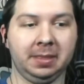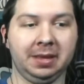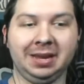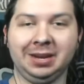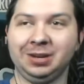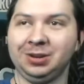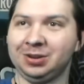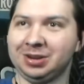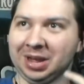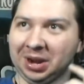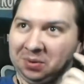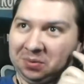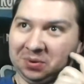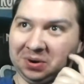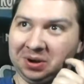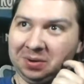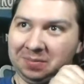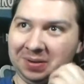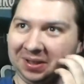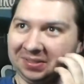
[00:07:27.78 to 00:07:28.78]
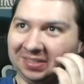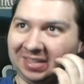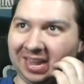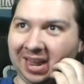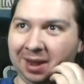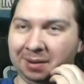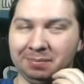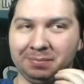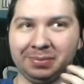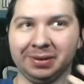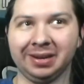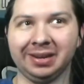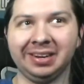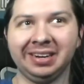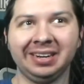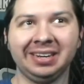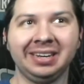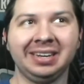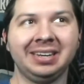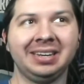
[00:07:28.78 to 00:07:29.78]
and you gotta worry about that. But
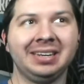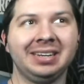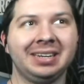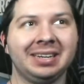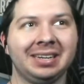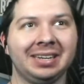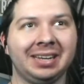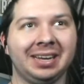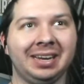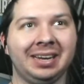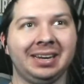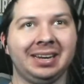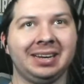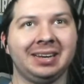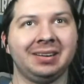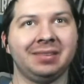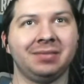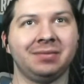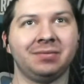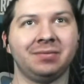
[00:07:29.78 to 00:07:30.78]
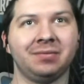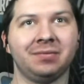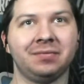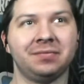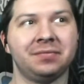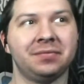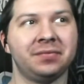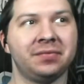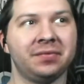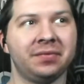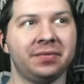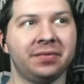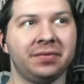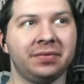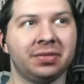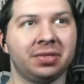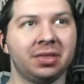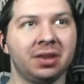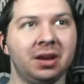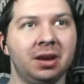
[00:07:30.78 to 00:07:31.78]
like,
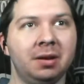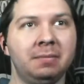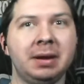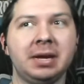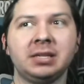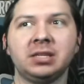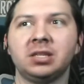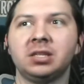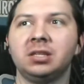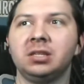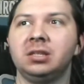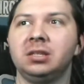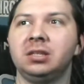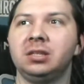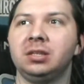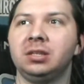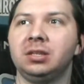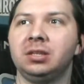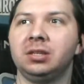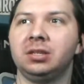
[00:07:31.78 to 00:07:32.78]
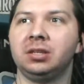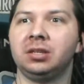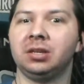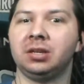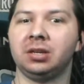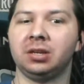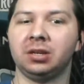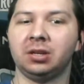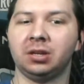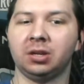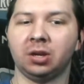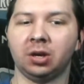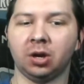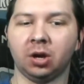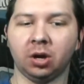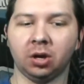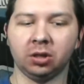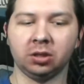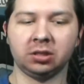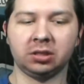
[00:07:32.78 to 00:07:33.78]
imagine
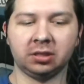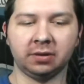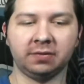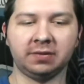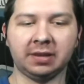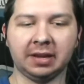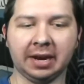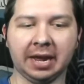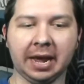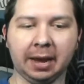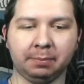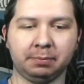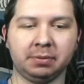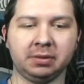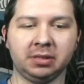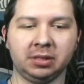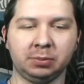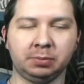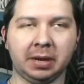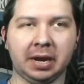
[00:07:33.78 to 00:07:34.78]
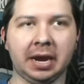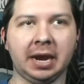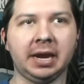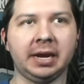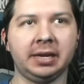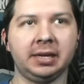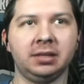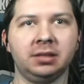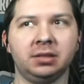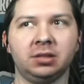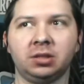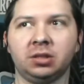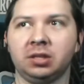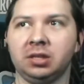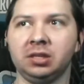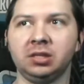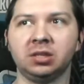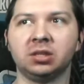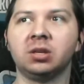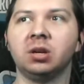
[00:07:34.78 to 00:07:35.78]
all the stuff that happens behind
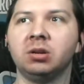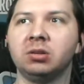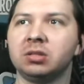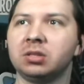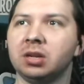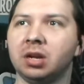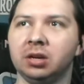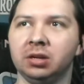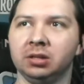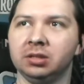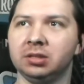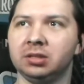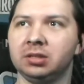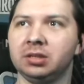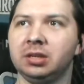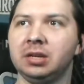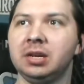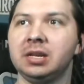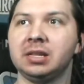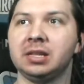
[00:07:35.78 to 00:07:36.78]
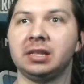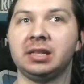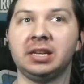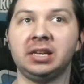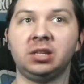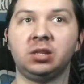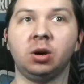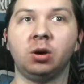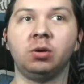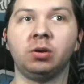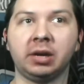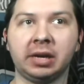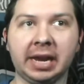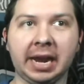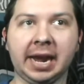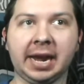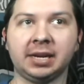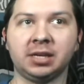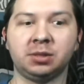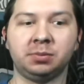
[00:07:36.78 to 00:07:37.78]
these ghost hunters that they don't
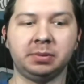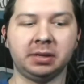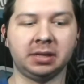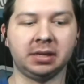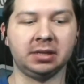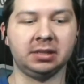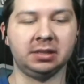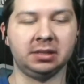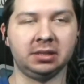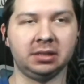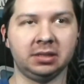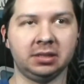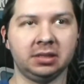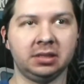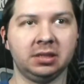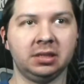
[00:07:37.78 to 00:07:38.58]
catch because